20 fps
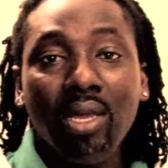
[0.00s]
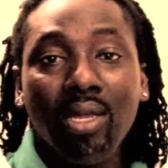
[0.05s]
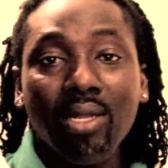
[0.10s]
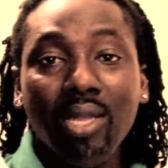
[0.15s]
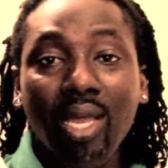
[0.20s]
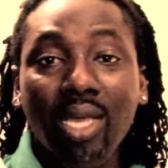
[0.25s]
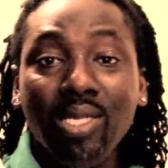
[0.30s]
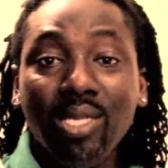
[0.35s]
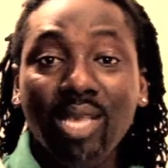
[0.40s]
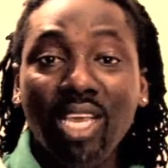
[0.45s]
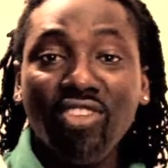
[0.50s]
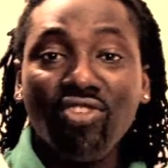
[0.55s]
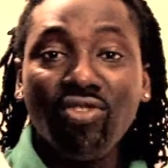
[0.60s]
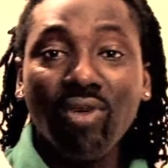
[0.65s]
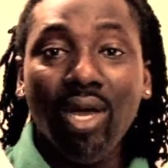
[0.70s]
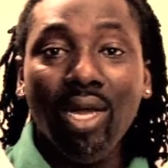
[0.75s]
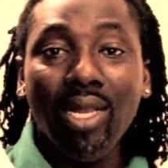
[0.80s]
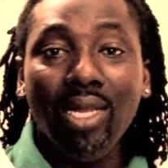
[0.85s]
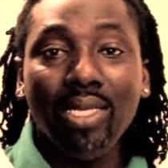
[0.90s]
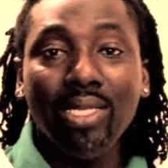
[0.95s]
their
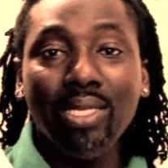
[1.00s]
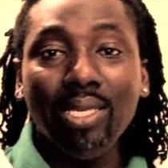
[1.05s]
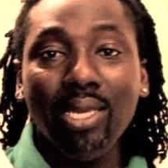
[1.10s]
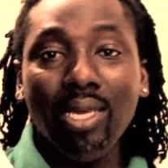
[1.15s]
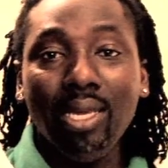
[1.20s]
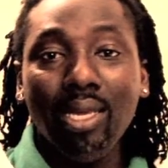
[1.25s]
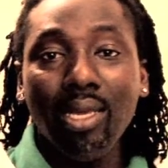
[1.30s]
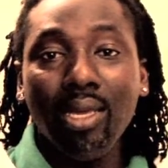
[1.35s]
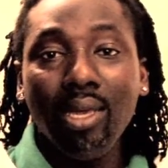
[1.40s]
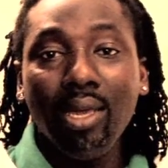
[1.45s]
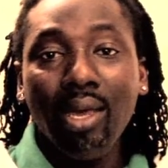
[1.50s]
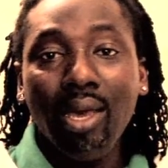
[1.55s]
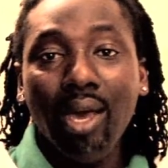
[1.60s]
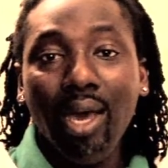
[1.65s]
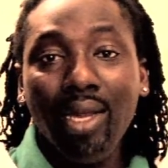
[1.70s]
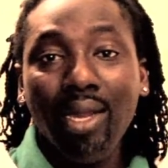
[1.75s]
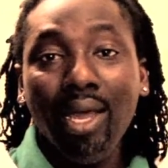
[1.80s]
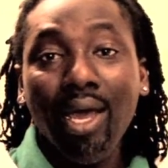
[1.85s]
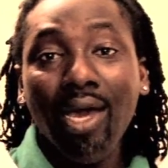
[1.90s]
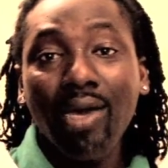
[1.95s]
sexuality
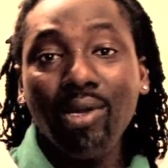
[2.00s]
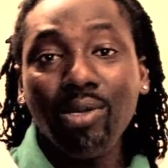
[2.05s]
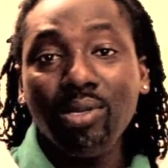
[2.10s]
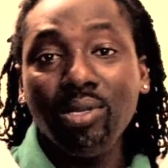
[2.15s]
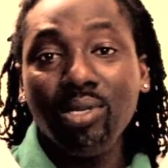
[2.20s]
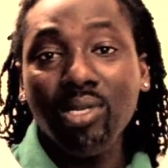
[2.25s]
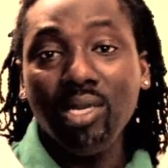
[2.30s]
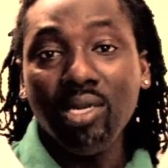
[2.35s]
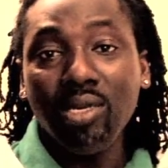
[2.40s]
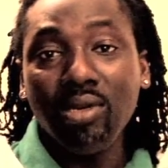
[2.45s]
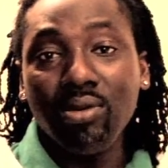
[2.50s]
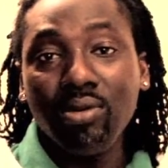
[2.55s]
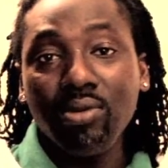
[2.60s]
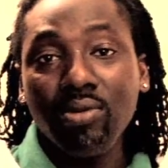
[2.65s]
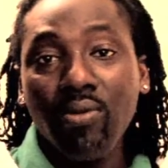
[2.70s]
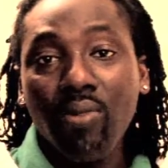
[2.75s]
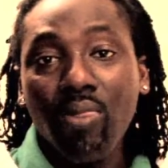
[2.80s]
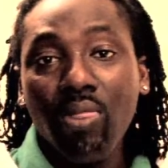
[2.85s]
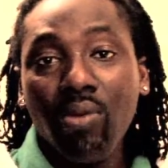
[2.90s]
and how to deal